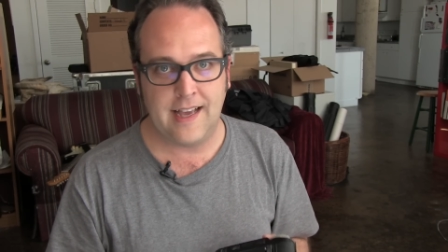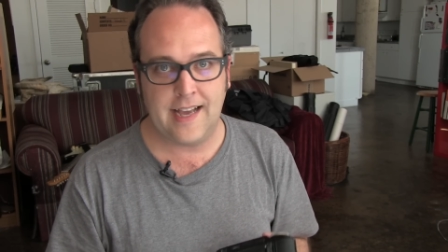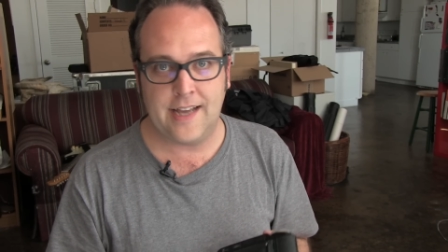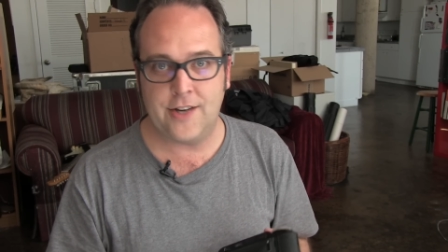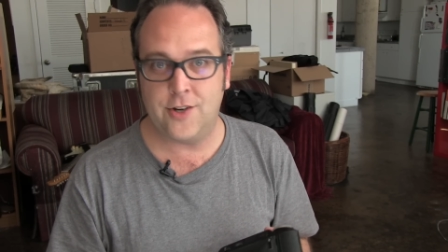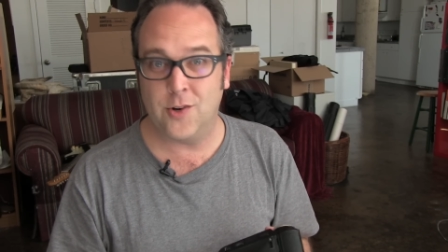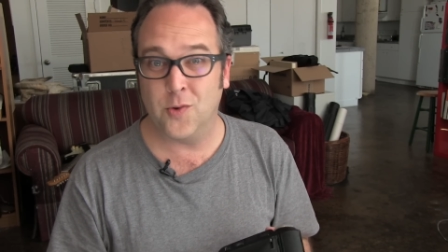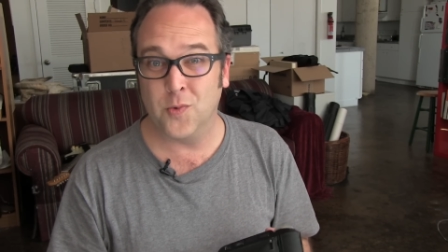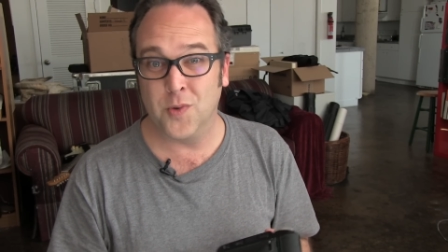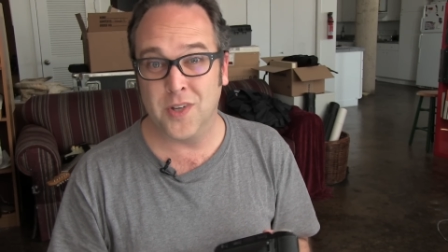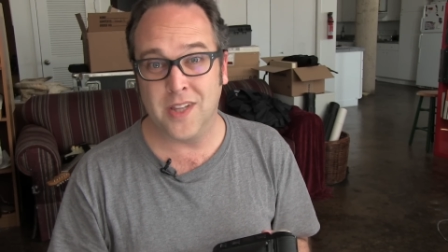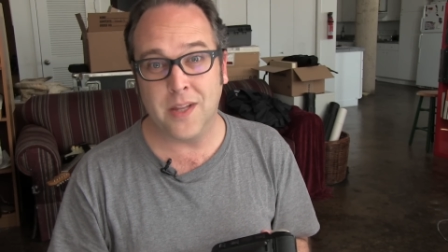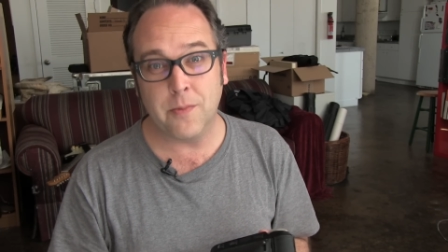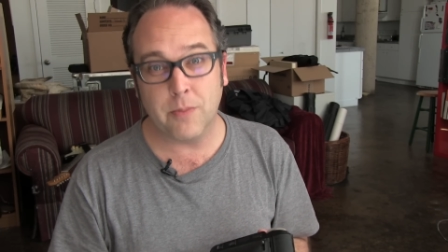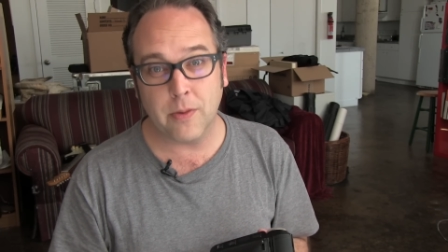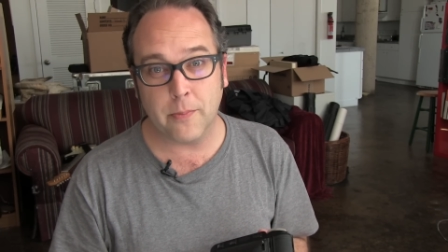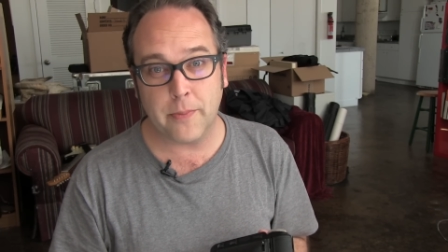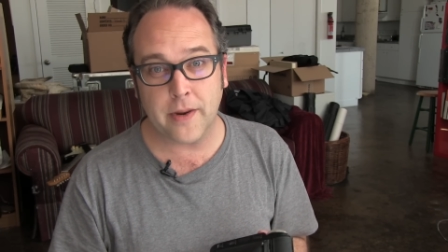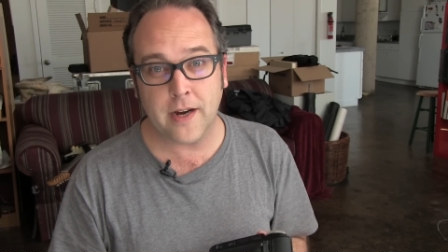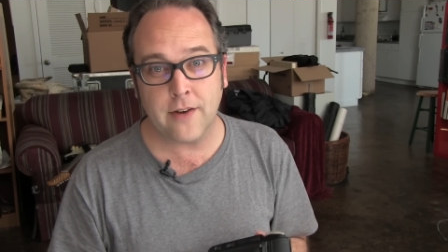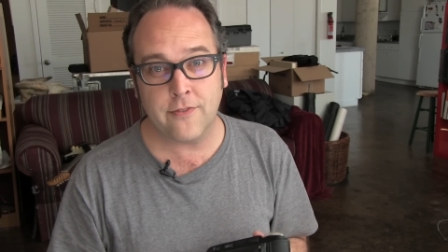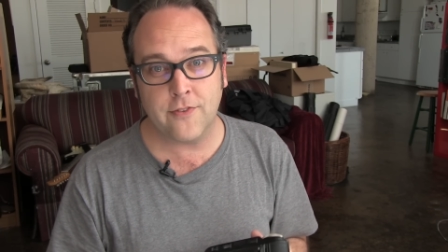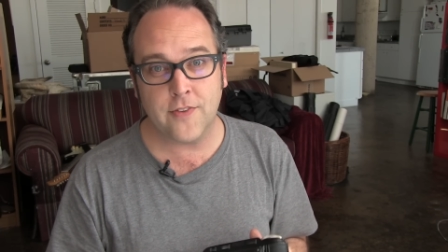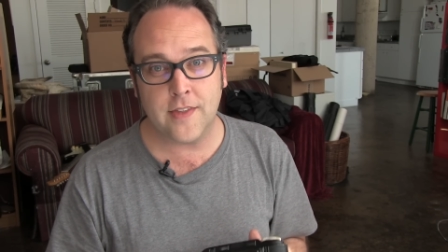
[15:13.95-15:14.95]
I don't really
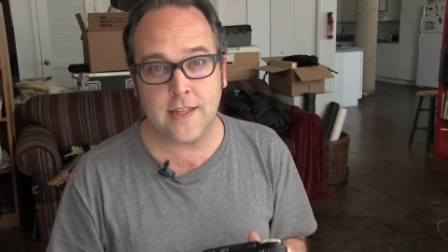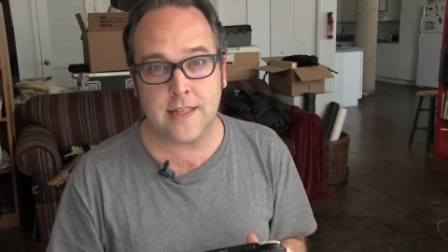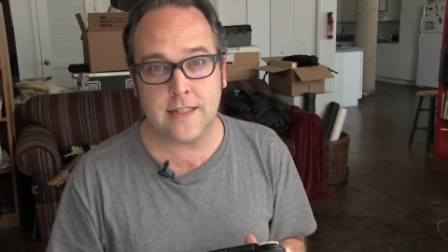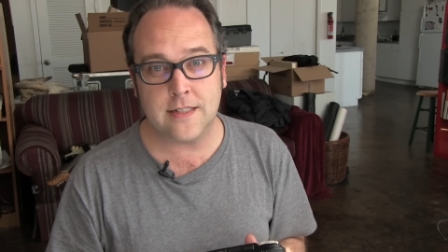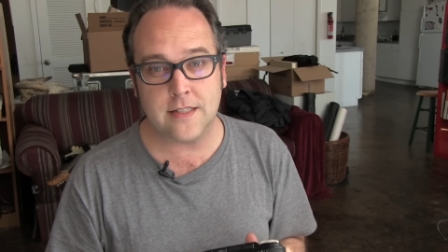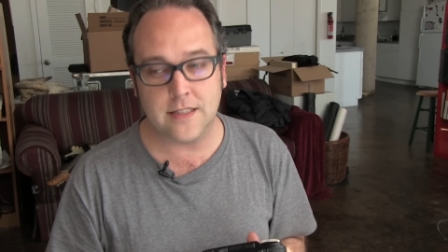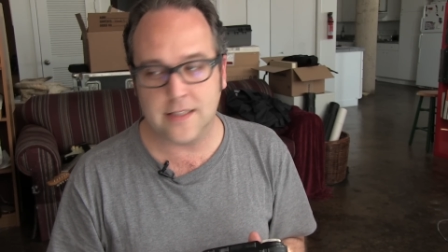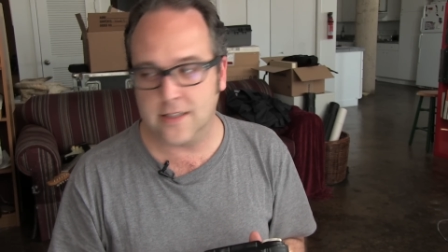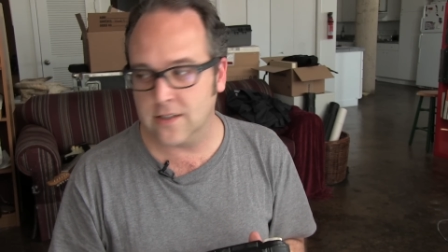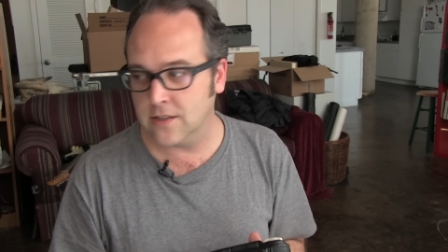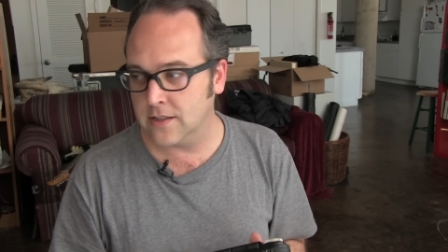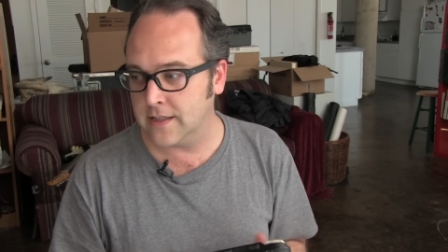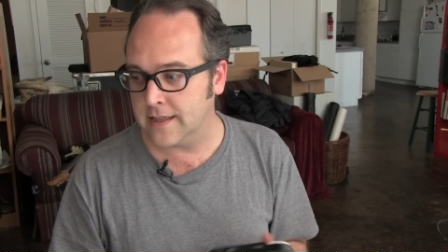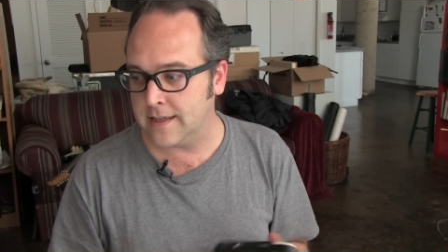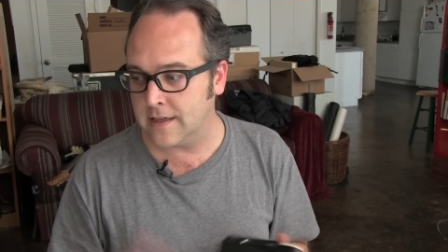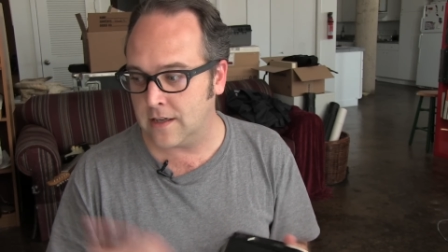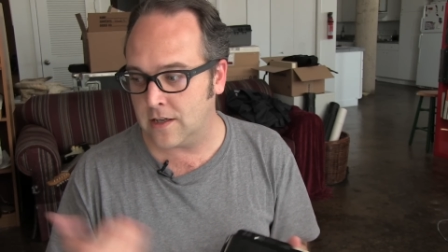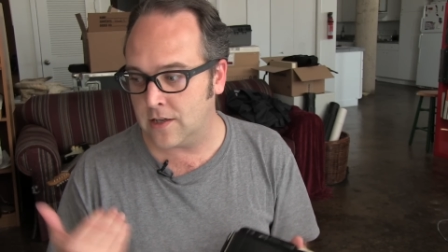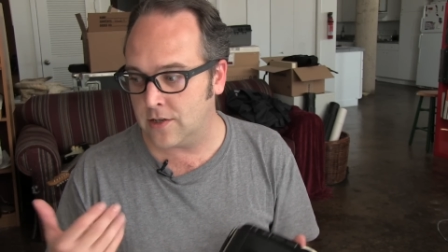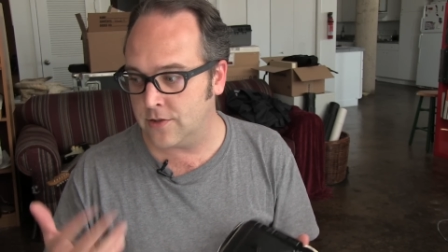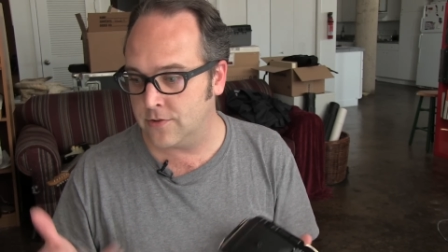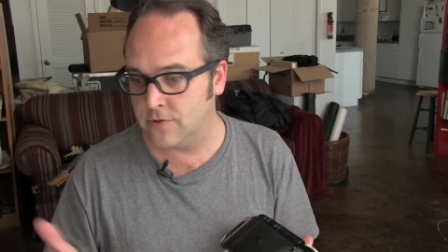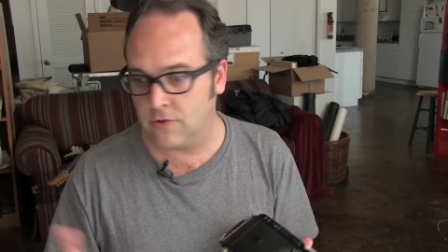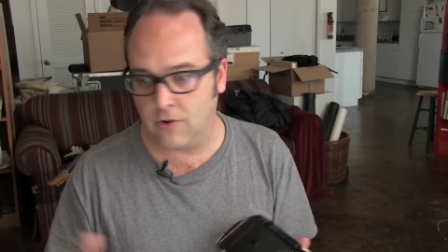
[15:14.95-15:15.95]
prepare for these. Literally,
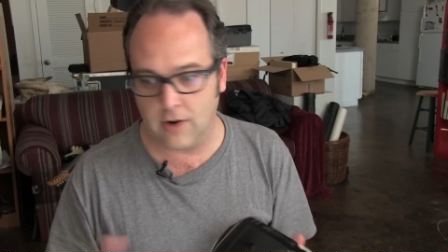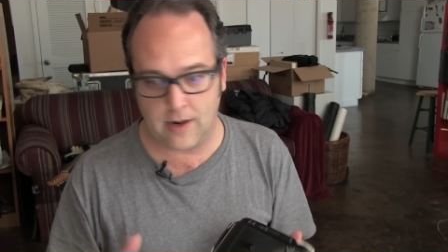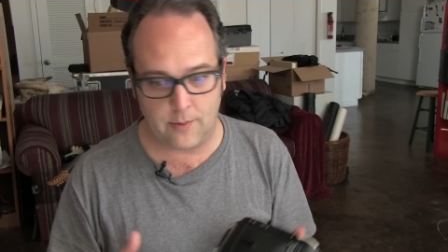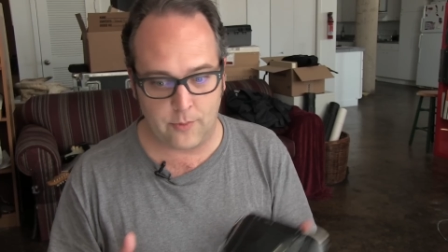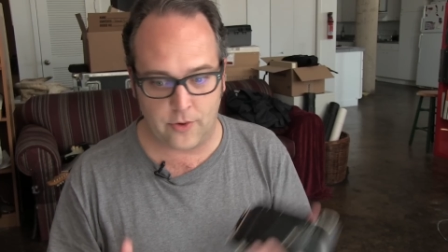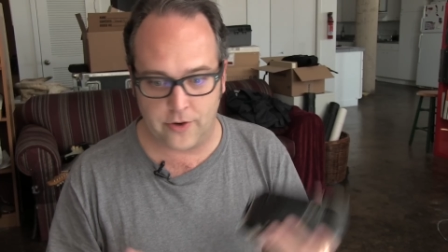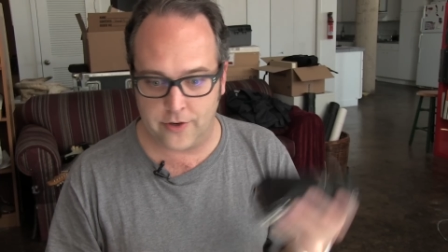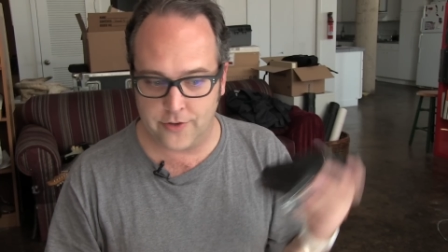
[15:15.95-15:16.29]
I'll grab